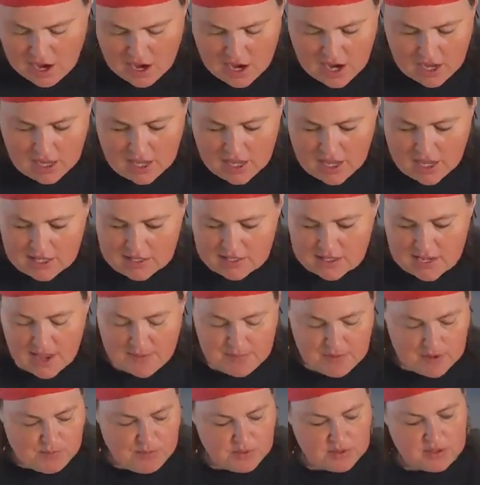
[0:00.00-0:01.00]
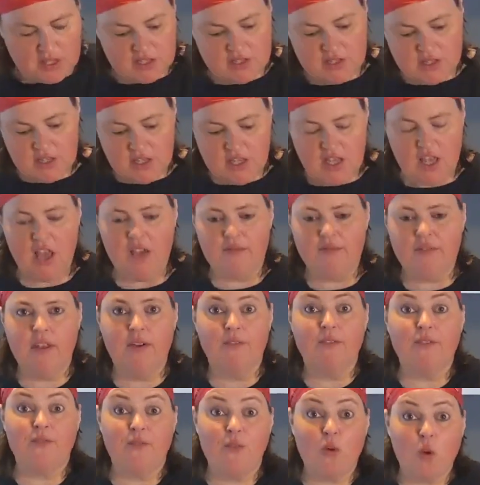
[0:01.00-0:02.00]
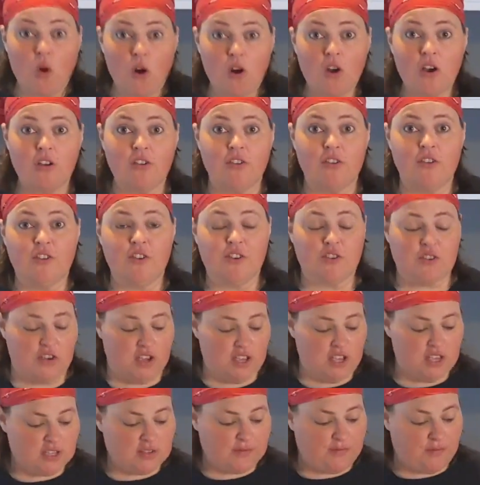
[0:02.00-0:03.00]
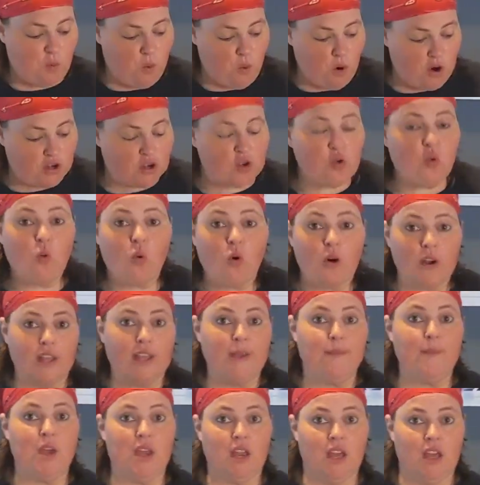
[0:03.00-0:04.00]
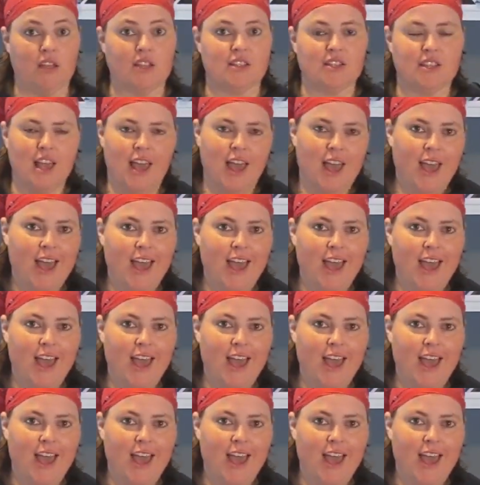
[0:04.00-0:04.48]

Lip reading: All right, guys, I'm going to put this in the oven at 400 degrees for 20 minutes.